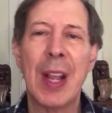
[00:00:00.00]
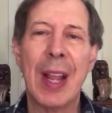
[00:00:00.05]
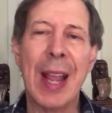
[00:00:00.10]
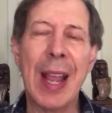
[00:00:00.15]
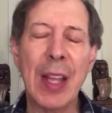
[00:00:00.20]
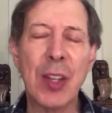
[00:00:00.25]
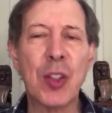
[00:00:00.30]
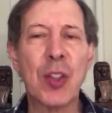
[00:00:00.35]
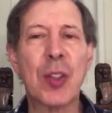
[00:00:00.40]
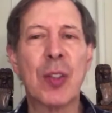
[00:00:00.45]

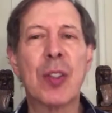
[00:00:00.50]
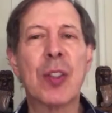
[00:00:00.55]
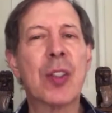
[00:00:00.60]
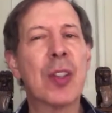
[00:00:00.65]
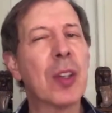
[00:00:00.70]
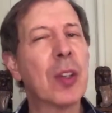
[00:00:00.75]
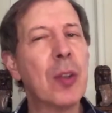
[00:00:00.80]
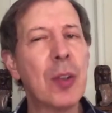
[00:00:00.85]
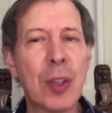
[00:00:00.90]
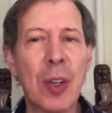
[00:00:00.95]
and
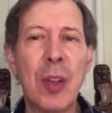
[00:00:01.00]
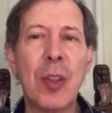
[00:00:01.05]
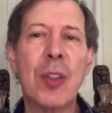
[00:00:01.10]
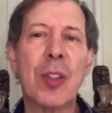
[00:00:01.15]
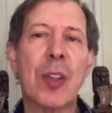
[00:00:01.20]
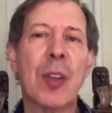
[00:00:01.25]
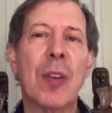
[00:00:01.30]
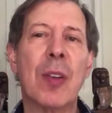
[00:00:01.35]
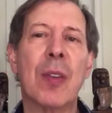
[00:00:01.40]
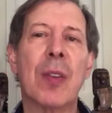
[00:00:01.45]
solutions
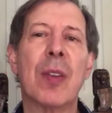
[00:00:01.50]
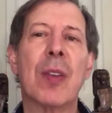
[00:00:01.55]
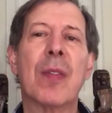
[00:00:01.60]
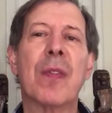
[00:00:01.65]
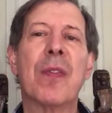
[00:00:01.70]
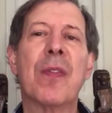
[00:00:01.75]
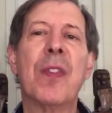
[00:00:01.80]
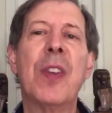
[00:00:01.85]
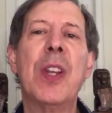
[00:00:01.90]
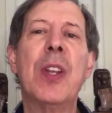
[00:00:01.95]
to
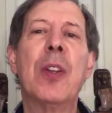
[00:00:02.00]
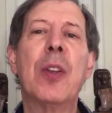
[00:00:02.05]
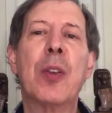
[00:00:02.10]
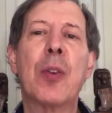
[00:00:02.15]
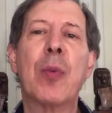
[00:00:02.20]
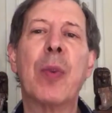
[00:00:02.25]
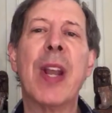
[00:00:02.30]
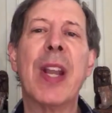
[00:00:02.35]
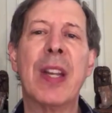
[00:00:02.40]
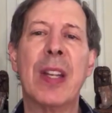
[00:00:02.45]
feel
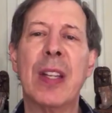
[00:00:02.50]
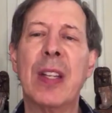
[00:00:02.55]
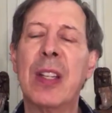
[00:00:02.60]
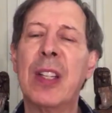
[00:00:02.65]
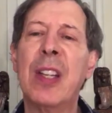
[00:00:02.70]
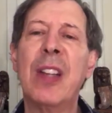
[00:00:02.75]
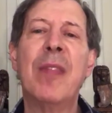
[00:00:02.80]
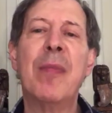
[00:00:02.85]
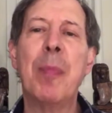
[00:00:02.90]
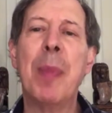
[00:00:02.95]
great and
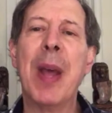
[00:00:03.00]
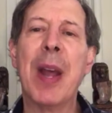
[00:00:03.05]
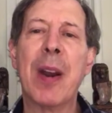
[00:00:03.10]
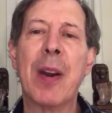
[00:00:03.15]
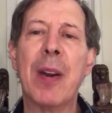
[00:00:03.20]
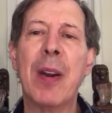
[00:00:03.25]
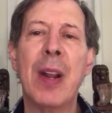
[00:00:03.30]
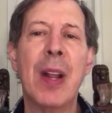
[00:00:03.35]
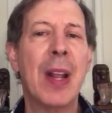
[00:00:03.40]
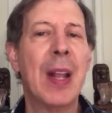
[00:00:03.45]
live
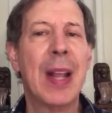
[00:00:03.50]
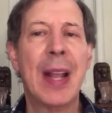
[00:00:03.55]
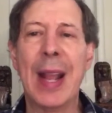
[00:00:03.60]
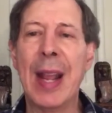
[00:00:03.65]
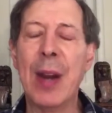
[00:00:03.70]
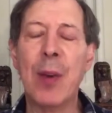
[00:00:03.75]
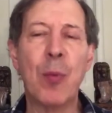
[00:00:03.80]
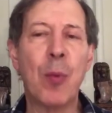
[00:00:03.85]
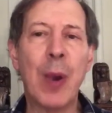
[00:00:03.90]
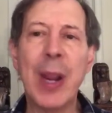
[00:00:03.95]
better
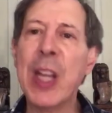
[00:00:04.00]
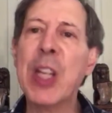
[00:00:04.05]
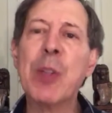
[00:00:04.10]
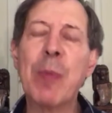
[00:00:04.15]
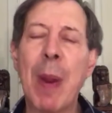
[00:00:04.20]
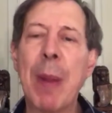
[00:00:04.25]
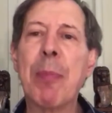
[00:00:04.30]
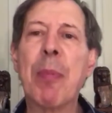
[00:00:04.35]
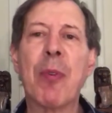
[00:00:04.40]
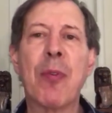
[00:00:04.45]
and raise
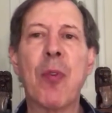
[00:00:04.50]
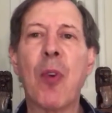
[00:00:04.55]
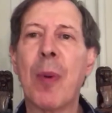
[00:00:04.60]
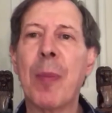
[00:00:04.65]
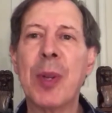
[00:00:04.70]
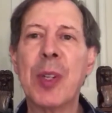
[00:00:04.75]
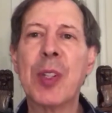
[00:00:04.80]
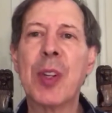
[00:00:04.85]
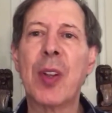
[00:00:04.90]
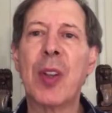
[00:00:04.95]
my
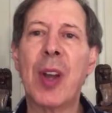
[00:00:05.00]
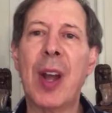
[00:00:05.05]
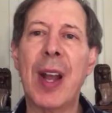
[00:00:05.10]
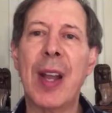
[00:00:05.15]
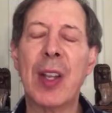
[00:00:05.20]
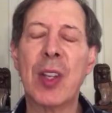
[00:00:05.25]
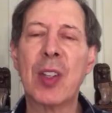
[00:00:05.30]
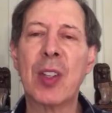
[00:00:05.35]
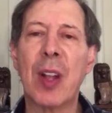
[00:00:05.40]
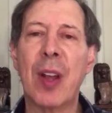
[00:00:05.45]
performance to the
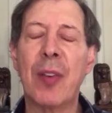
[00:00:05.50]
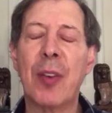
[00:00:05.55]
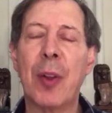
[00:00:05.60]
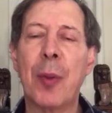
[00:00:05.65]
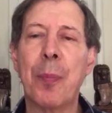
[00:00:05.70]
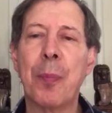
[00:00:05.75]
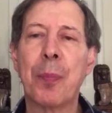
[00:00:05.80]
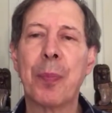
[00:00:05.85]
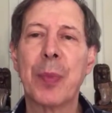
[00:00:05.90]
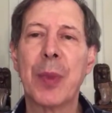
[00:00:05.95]
highest
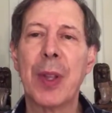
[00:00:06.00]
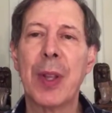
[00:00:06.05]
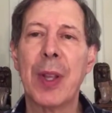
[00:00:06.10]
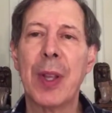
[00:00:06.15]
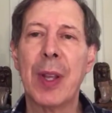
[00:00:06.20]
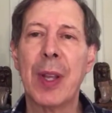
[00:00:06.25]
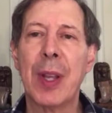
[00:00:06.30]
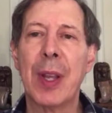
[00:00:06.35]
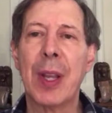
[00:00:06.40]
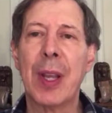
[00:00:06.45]
level.
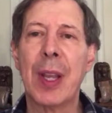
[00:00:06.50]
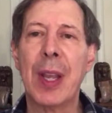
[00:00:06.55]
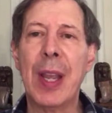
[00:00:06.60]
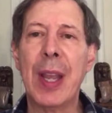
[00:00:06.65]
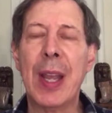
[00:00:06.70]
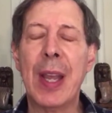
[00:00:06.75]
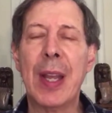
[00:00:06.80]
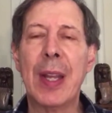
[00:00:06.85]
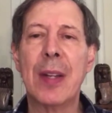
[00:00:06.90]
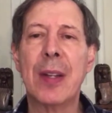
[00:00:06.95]

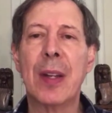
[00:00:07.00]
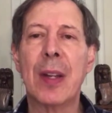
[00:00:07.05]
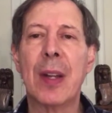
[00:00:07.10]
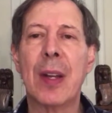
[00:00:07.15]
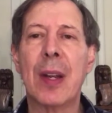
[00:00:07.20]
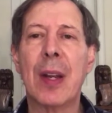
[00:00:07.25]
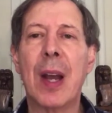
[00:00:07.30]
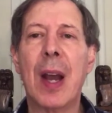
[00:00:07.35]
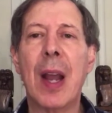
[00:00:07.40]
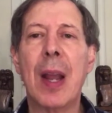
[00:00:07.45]
And
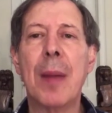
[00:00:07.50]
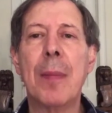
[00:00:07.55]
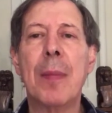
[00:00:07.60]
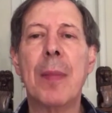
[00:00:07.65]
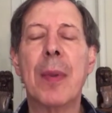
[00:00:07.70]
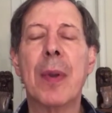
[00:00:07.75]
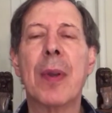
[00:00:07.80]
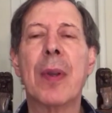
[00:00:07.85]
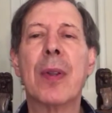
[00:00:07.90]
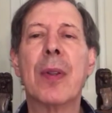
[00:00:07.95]

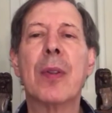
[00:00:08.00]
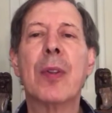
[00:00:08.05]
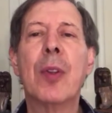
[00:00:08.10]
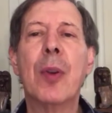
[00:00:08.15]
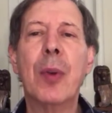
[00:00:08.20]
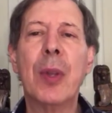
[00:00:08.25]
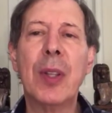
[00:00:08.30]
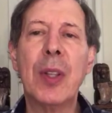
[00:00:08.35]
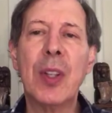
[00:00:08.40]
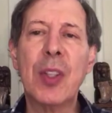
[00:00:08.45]
I'm
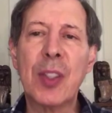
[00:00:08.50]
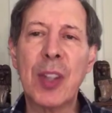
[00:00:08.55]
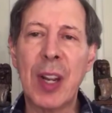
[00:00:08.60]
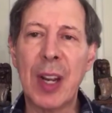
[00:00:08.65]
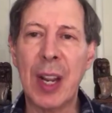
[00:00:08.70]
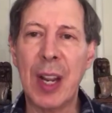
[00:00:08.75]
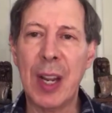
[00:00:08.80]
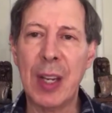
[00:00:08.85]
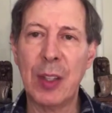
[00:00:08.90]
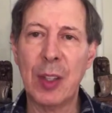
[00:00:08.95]
doing this
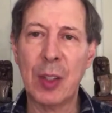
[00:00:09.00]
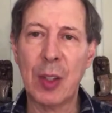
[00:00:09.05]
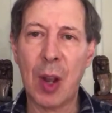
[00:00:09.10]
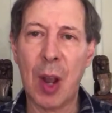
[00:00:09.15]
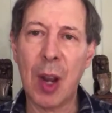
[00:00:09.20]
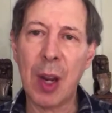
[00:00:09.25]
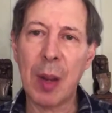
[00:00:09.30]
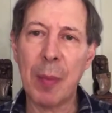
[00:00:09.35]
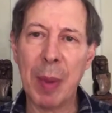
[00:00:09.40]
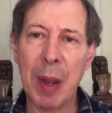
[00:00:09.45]
today to
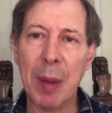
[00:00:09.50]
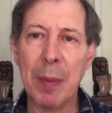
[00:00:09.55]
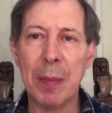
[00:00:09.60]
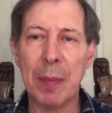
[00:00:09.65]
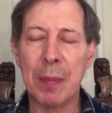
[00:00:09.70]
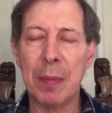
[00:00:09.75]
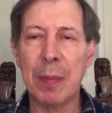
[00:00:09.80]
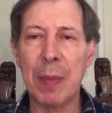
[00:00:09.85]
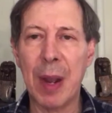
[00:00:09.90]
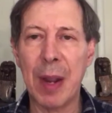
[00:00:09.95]
talk
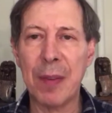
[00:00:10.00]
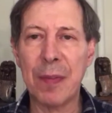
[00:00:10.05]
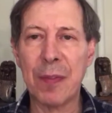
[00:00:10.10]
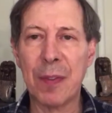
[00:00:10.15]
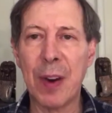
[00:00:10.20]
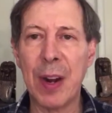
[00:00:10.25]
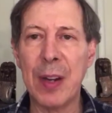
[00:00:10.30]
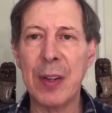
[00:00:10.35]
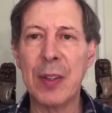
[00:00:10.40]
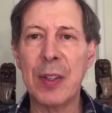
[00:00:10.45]
about my
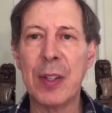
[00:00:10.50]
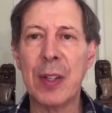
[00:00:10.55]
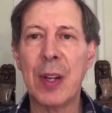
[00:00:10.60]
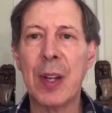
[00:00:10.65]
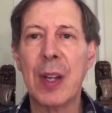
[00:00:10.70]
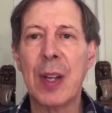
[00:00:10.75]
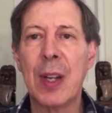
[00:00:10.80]
friend